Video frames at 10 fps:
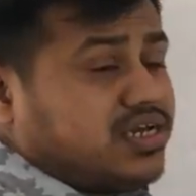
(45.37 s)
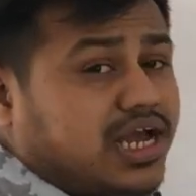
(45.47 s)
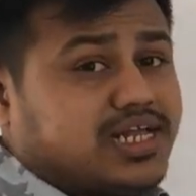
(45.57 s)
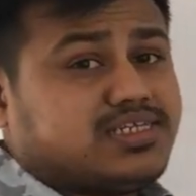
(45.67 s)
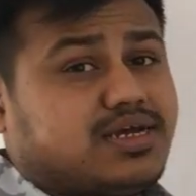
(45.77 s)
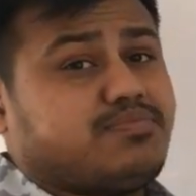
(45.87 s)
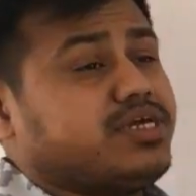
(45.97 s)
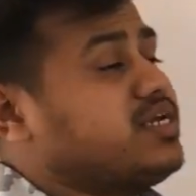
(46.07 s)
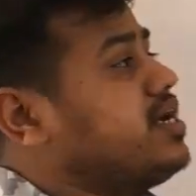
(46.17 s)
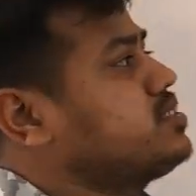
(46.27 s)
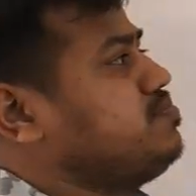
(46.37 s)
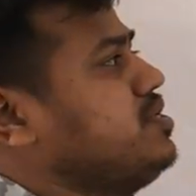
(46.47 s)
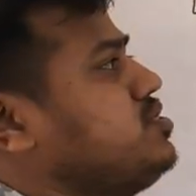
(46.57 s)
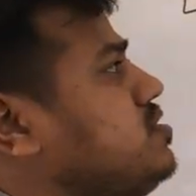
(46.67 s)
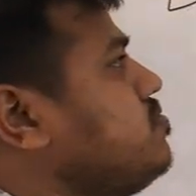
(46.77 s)
algebraic
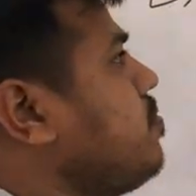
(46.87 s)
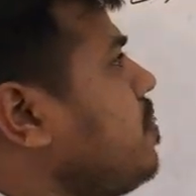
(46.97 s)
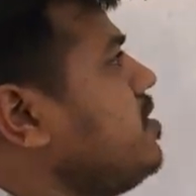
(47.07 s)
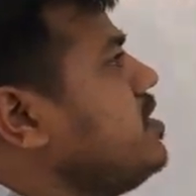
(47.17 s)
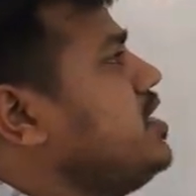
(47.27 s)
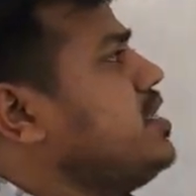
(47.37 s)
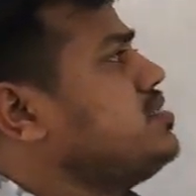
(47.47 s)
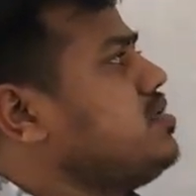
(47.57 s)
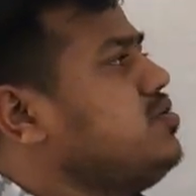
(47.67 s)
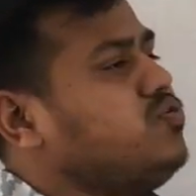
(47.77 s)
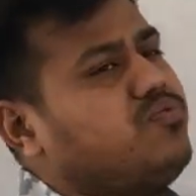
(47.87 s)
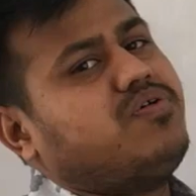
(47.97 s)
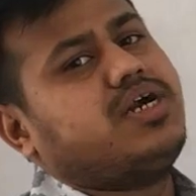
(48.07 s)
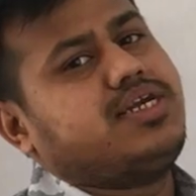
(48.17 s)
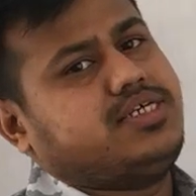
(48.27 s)
expression. Here is the new
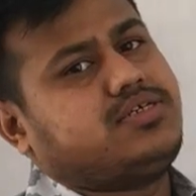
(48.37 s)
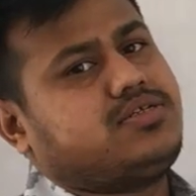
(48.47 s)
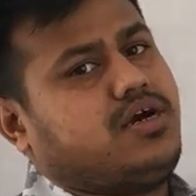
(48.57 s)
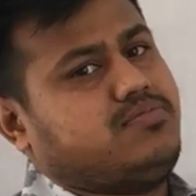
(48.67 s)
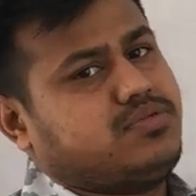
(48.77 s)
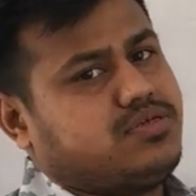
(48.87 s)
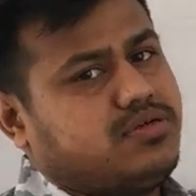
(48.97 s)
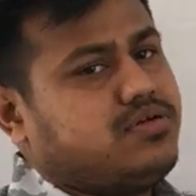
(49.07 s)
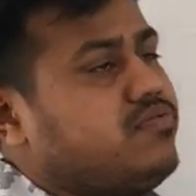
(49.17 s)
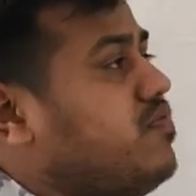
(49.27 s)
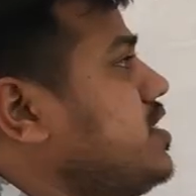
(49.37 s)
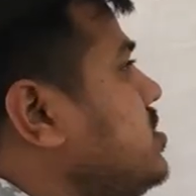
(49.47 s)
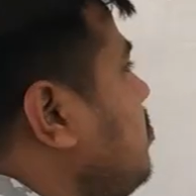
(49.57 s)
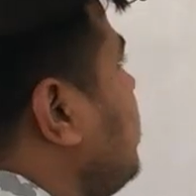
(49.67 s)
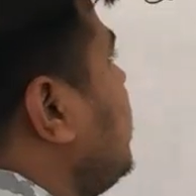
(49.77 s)
word is terms. What is
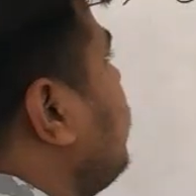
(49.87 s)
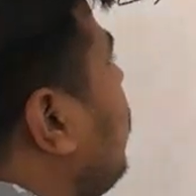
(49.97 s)
the meaning